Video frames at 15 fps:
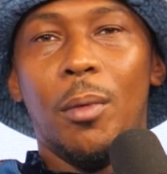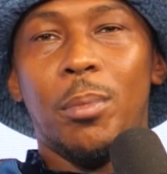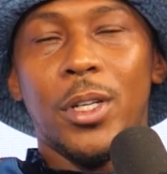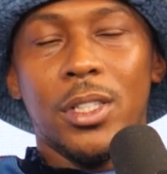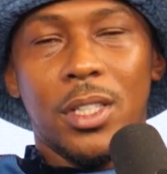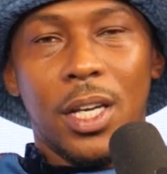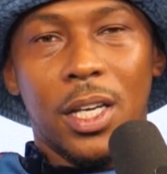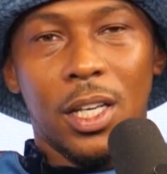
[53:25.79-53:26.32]

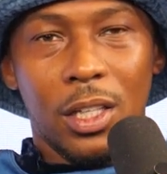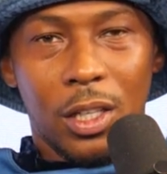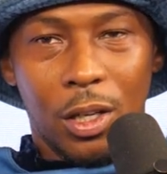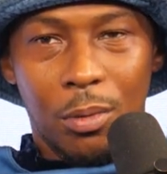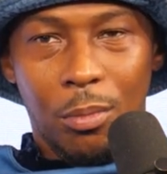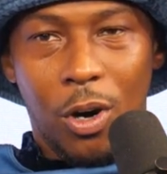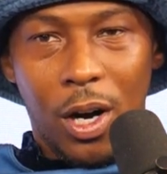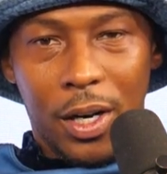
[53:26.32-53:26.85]

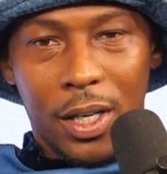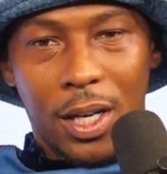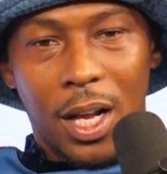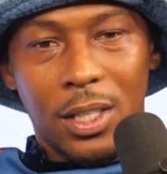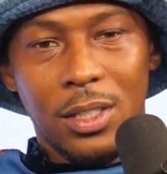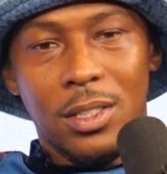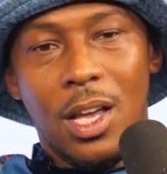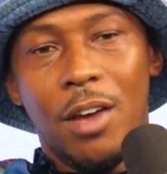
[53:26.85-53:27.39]
particular market.
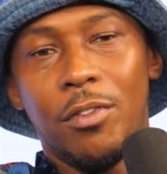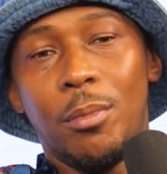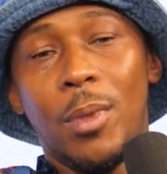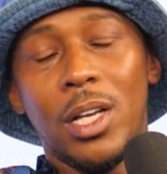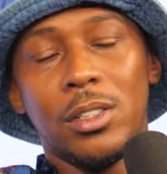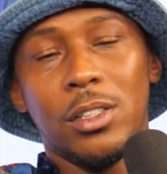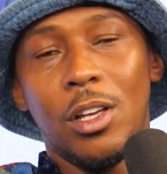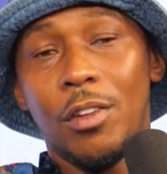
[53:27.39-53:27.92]
I design for
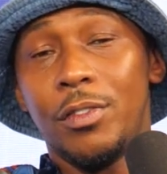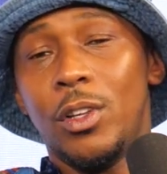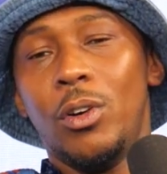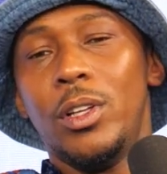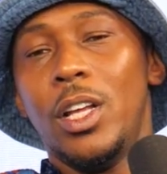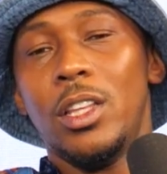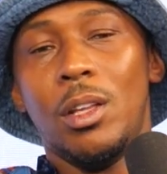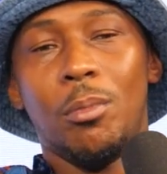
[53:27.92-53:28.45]
myself,
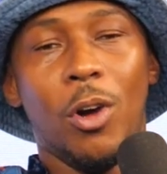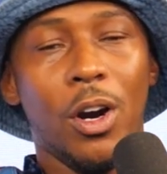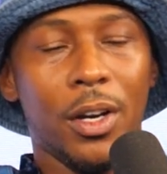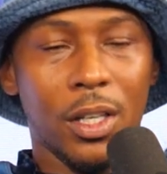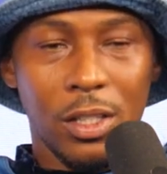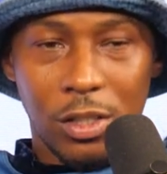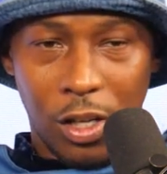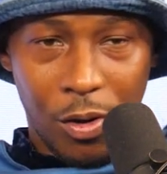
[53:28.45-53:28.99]
knowing that the
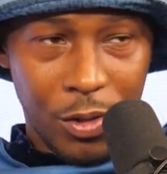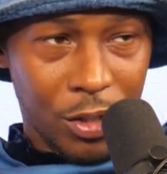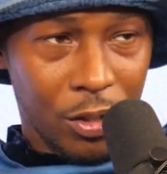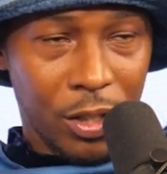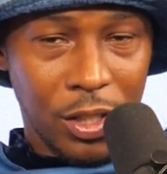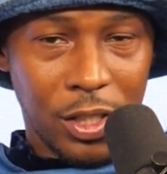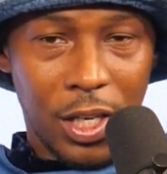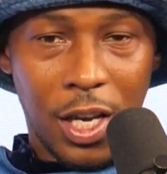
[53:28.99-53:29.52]
market is always
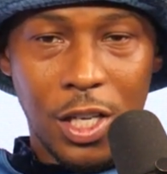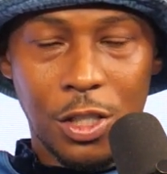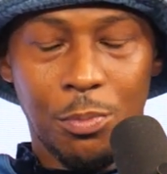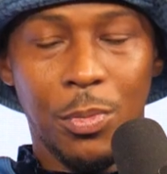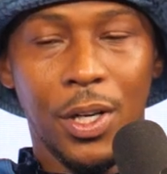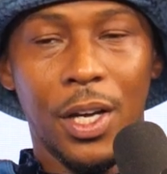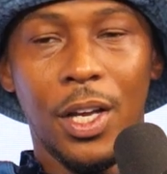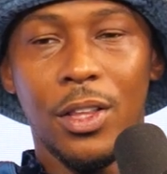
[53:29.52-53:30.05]
going to change,
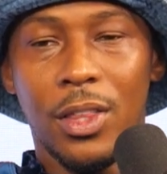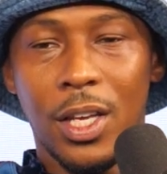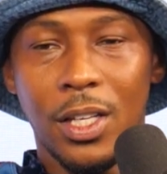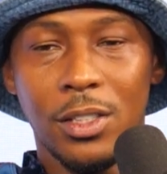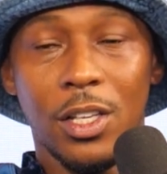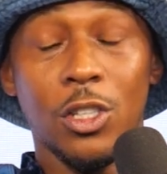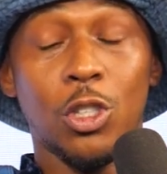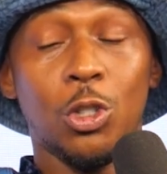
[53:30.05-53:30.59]
but
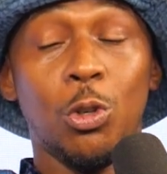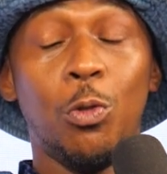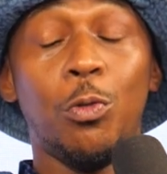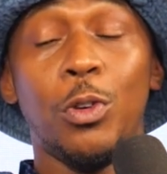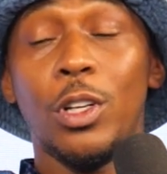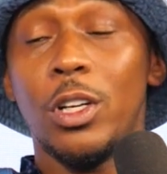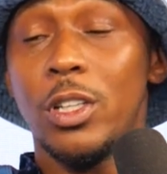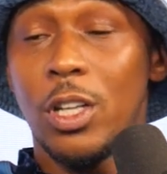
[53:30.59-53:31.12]
things that you
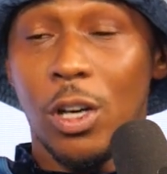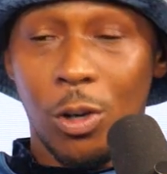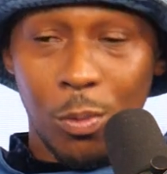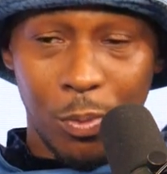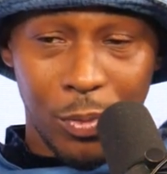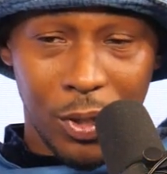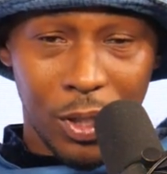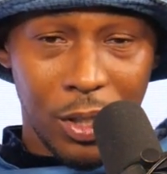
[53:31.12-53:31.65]
feel are
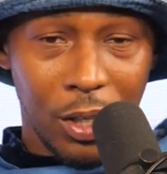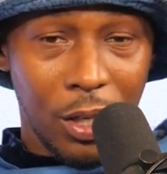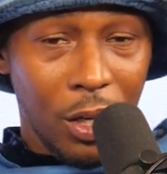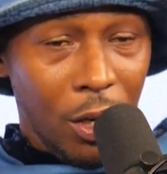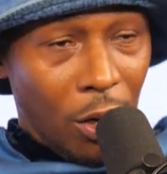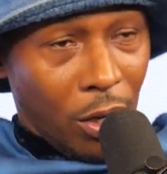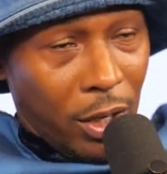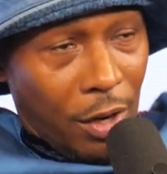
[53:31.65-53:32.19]
dope
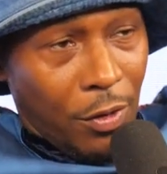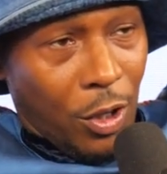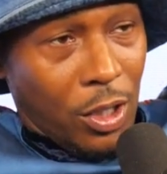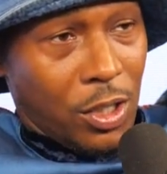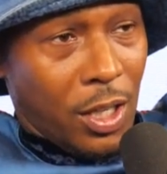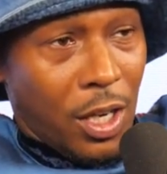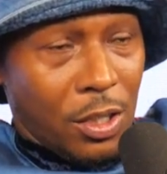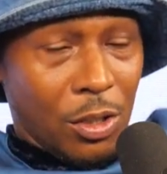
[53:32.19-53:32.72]
are never going
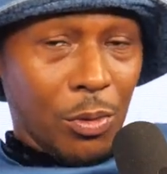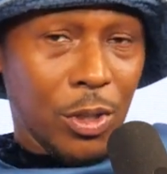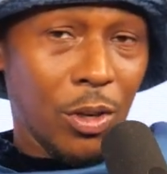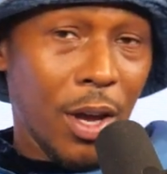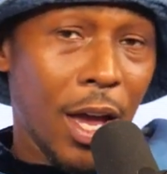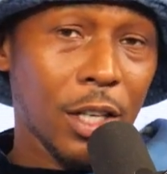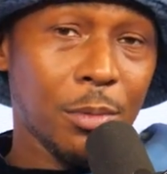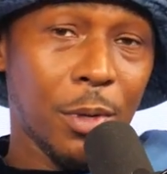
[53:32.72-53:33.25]
to change. So when
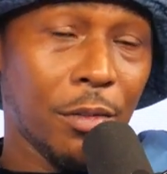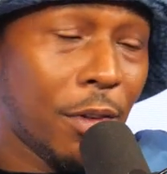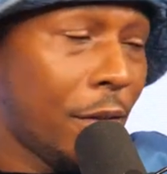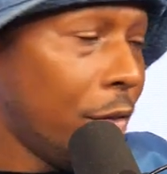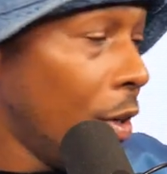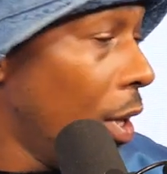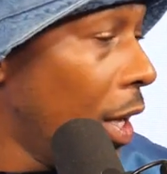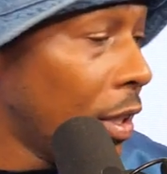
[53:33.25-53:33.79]
you ask me if I
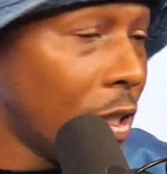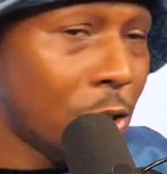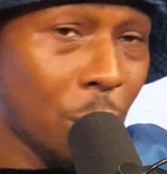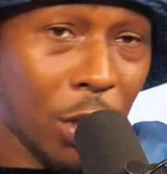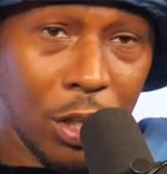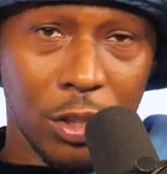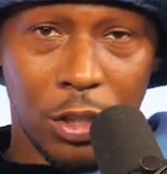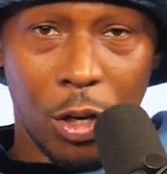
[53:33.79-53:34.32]
feel like this
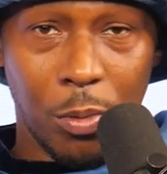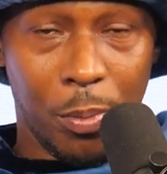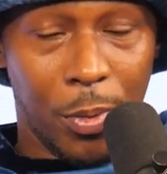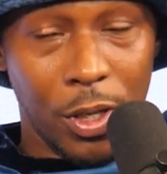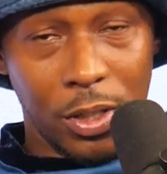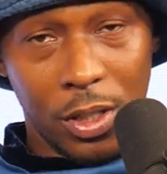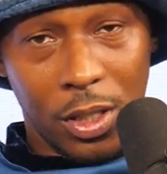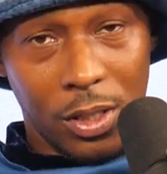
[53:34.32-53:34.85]
sweater is dope, a
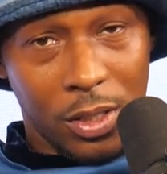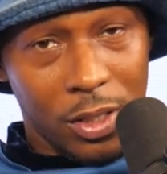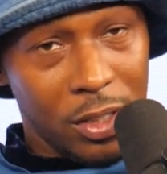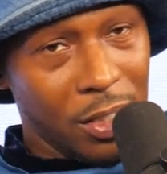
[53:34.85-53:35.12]
person could